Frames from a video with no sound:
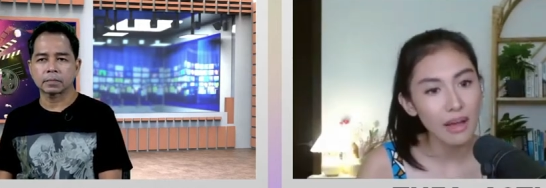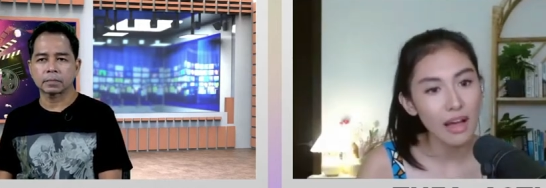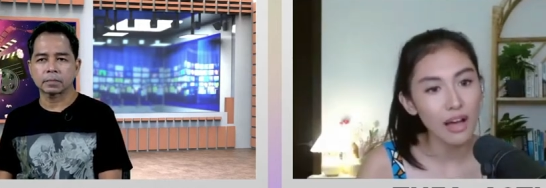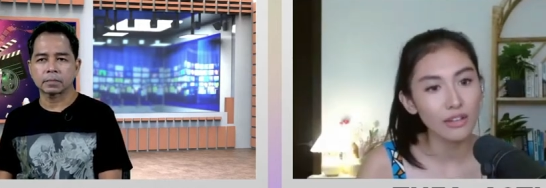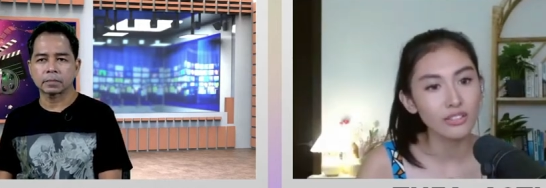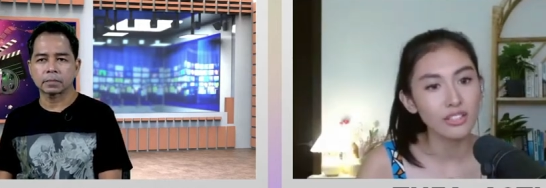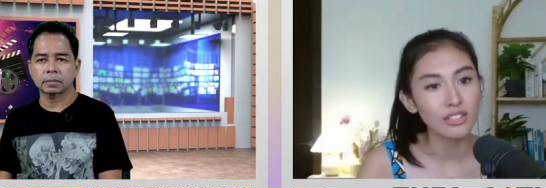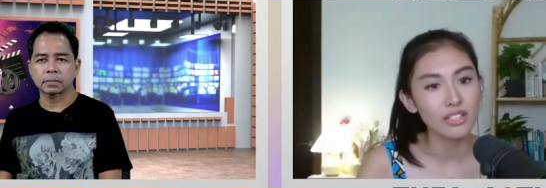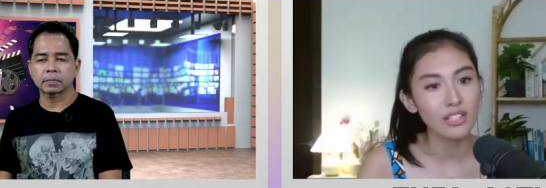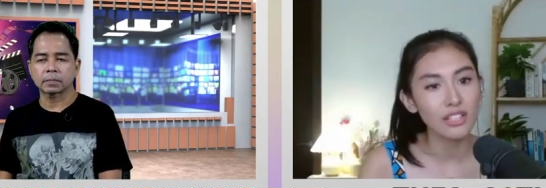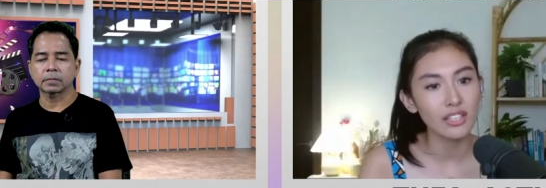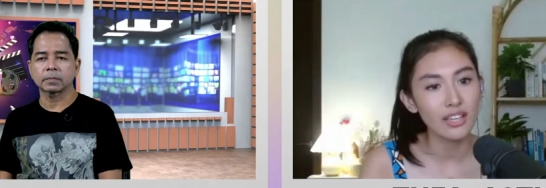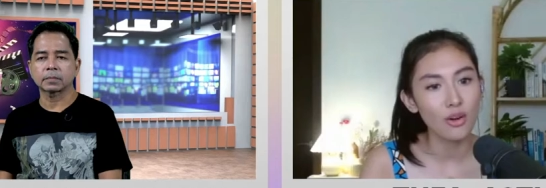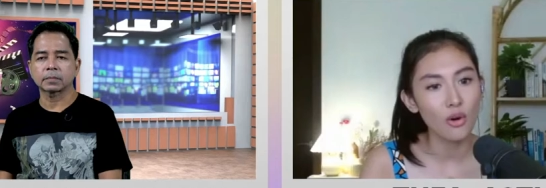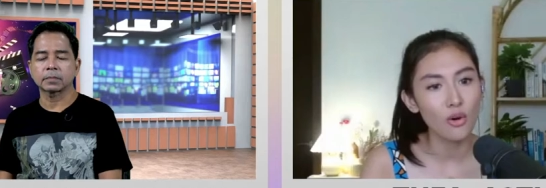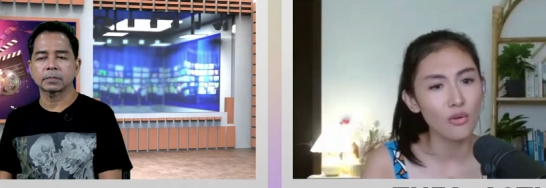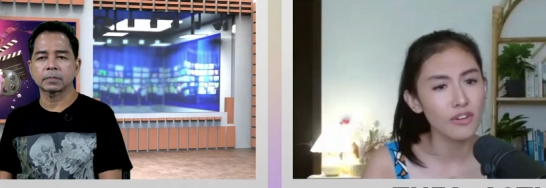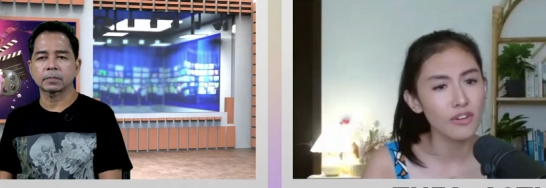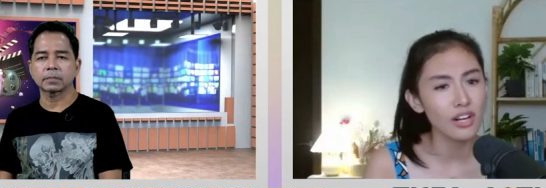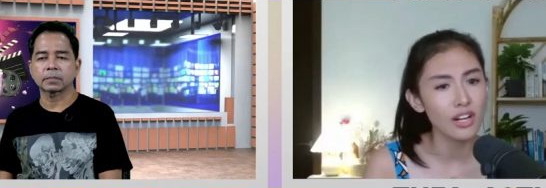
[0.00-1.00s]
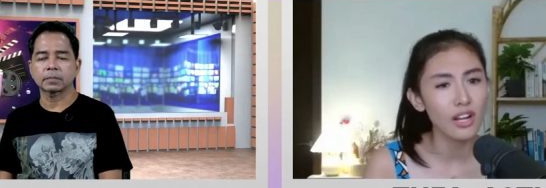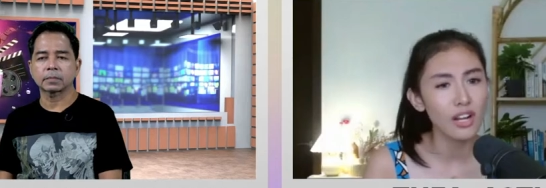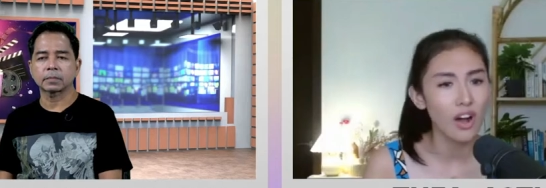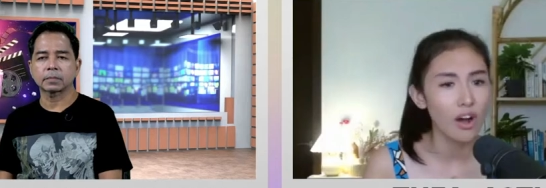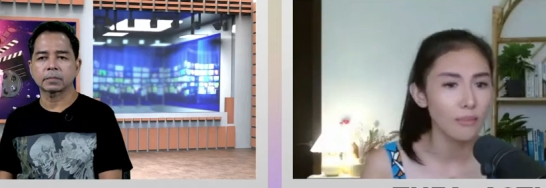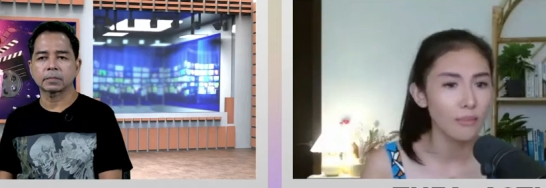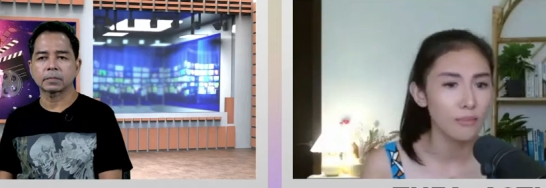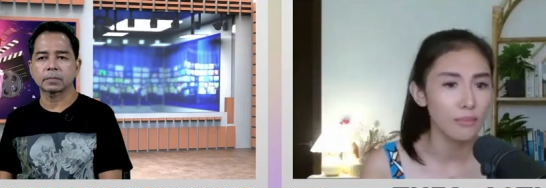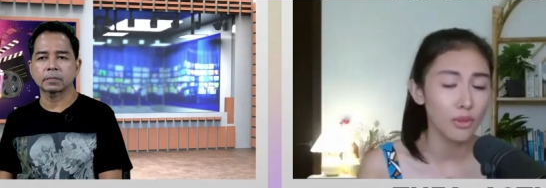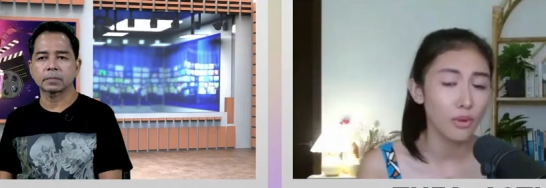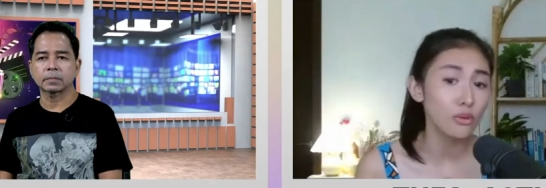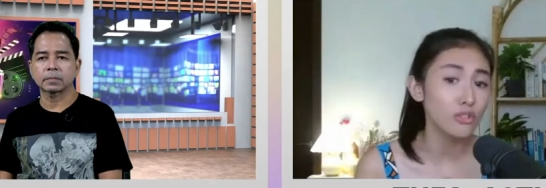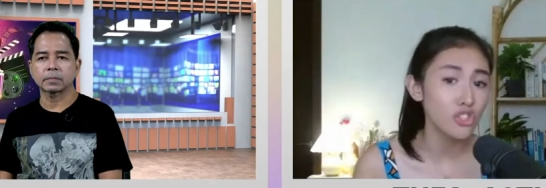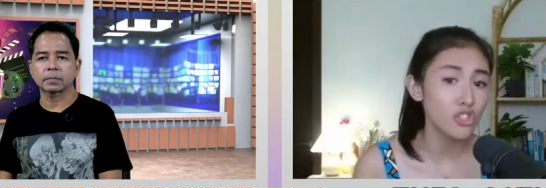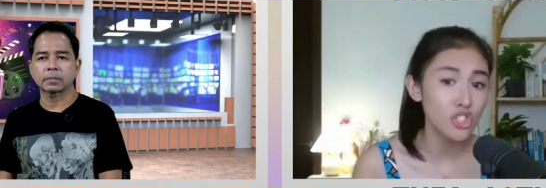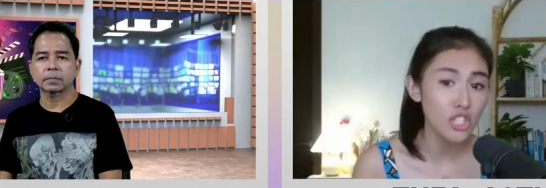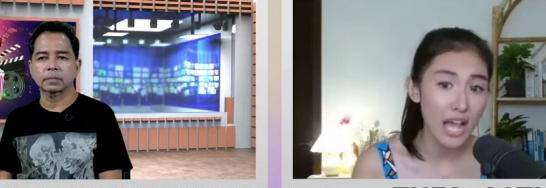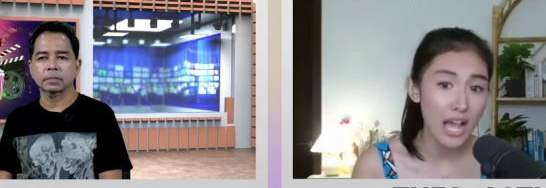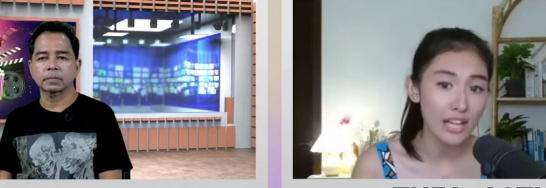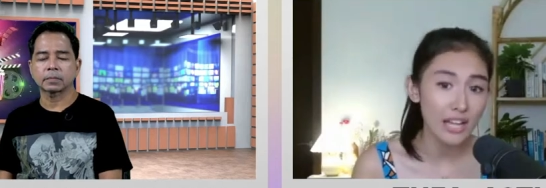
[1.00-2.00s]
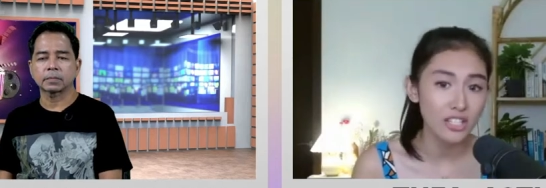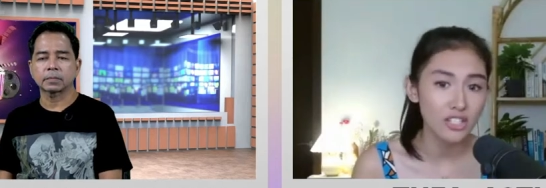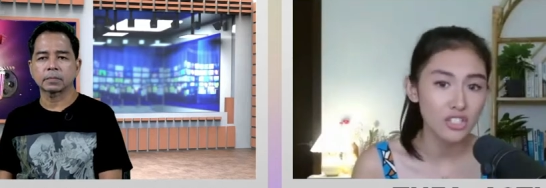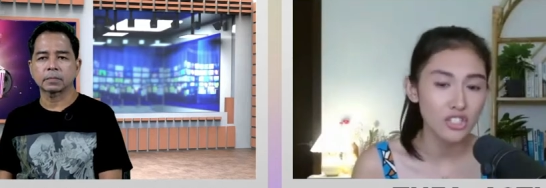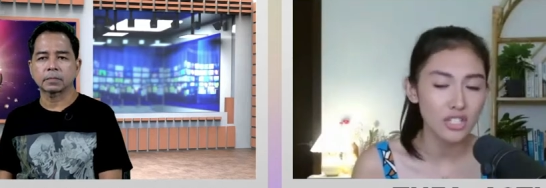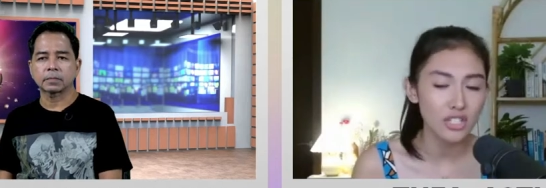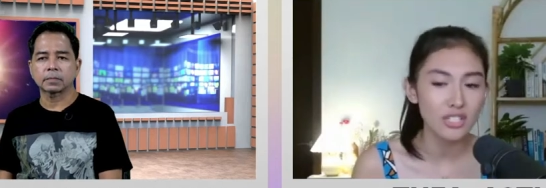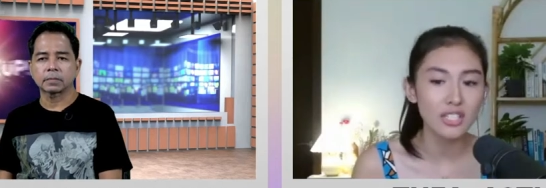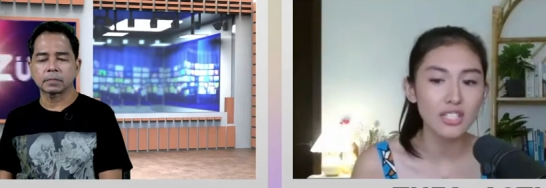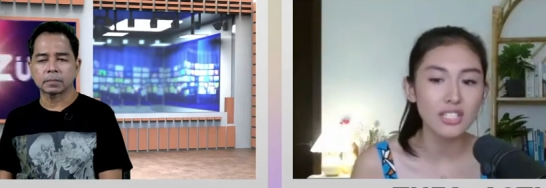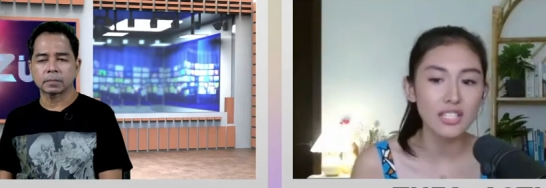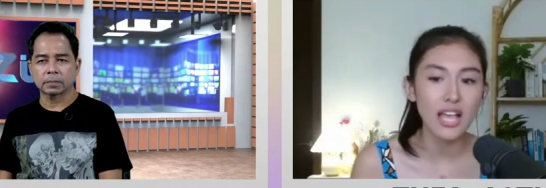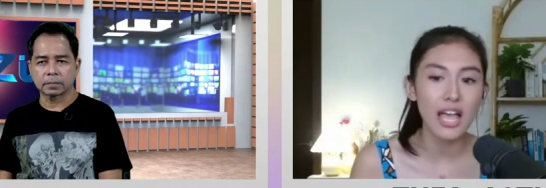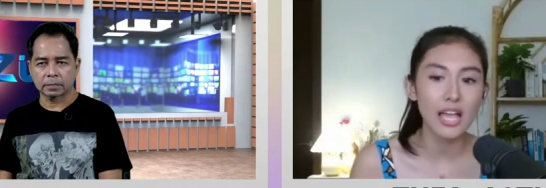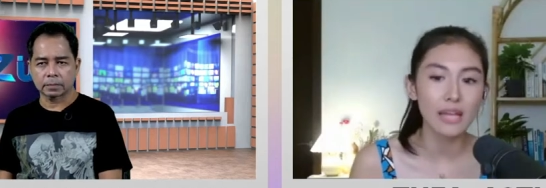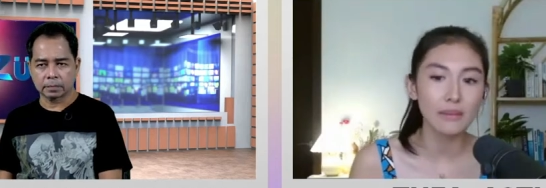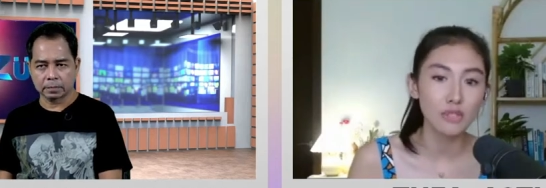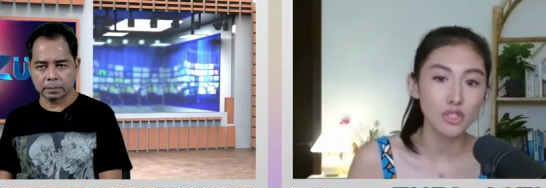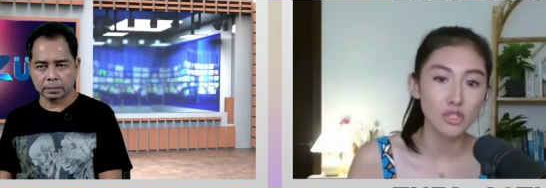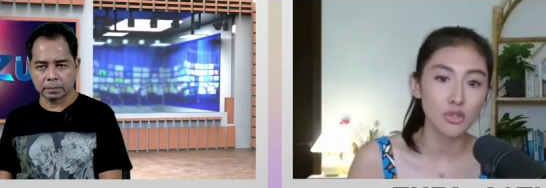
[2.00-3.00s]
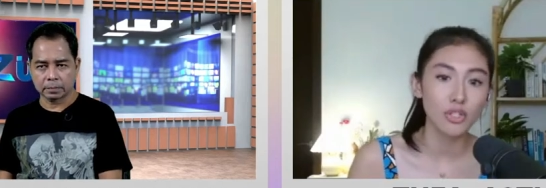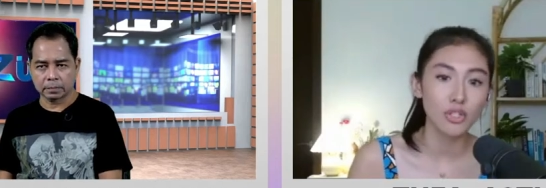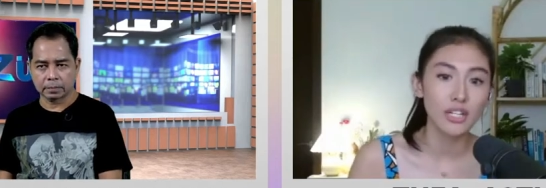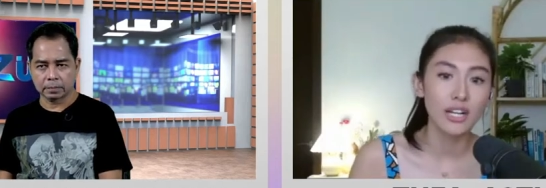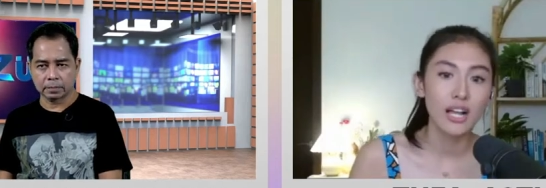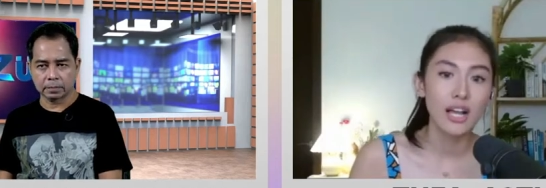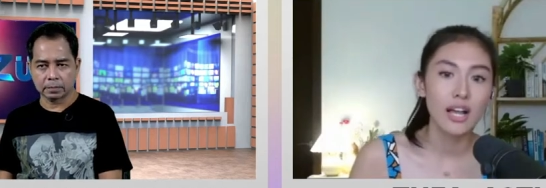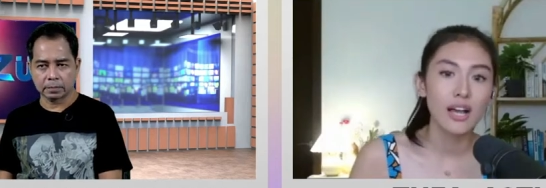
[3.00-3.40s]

Speaker 1: how did they overcome those challenges, kasi I'm sure